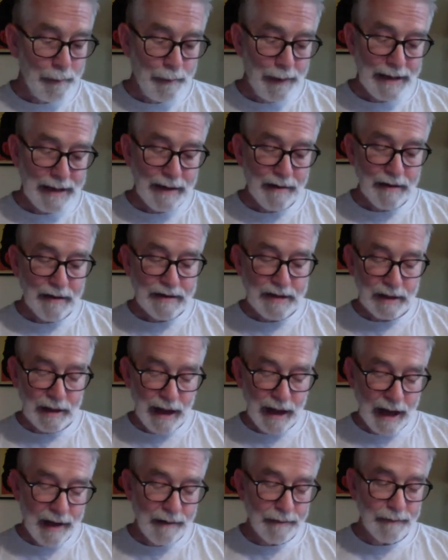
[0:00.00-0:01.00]
there was a
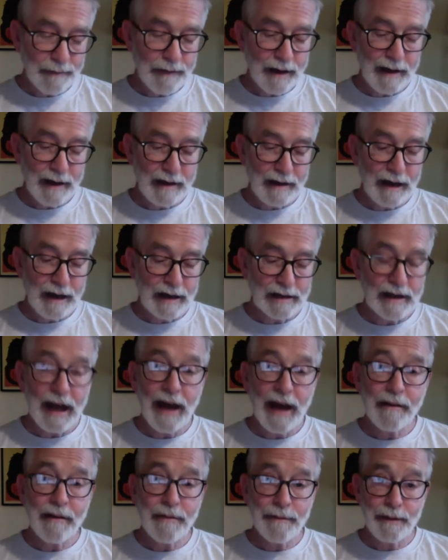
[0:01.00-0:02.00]
lot
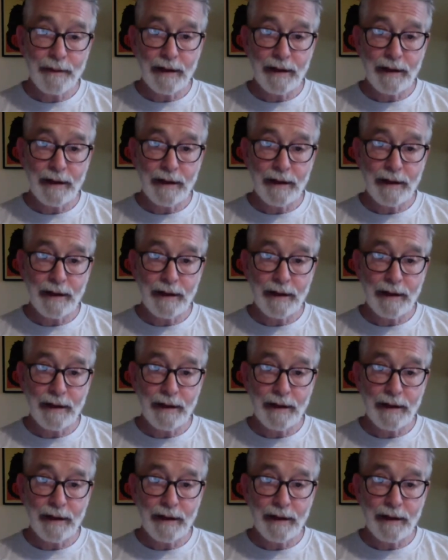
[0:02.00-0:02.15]
of